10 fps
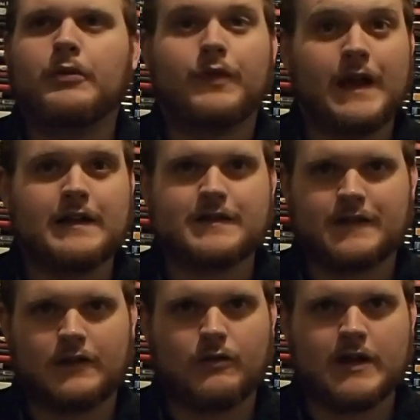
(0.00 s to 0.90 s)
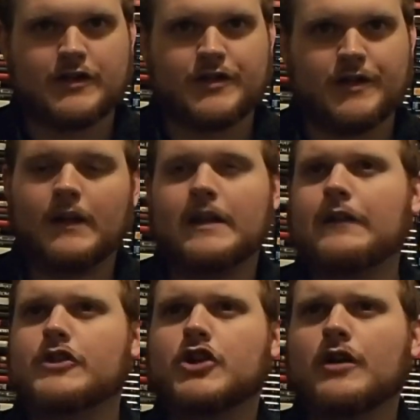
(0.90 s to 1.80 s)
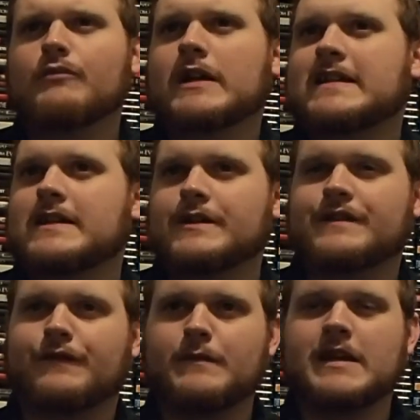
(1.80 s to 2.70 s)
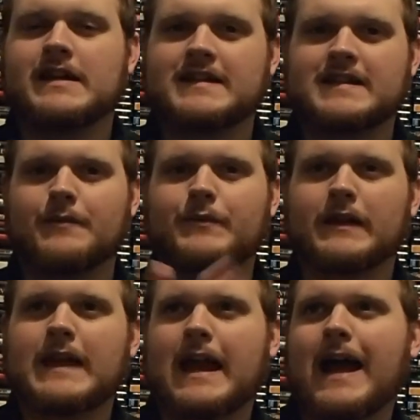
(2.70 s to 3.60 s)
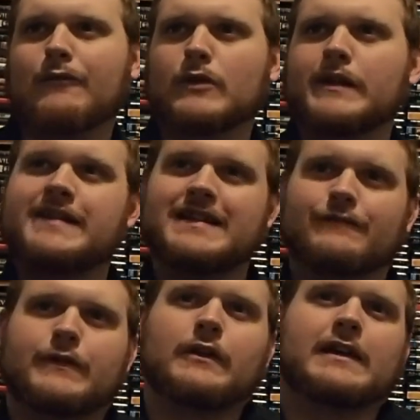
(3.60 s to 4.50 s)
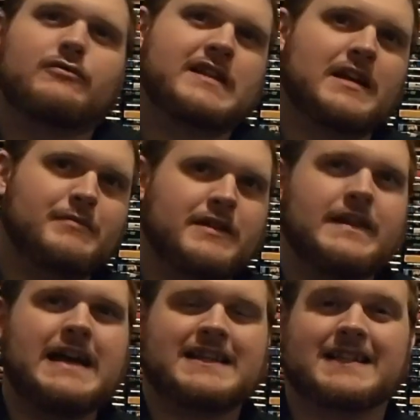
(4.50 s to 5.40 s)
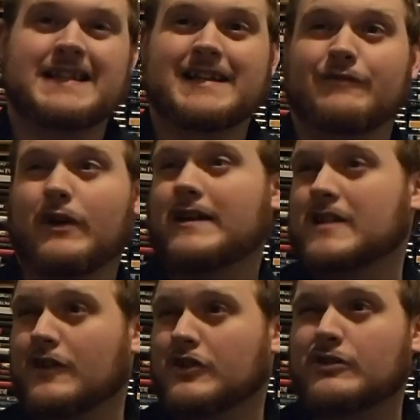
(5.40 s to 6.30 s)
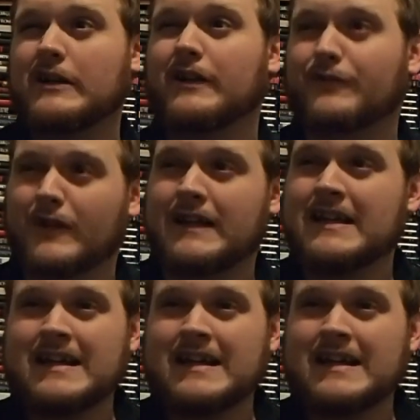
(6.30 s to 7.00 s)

That's the question. Now, the John Wick series for me is something that I really didn't feel like was going to be that successful. I saw the trailer for it,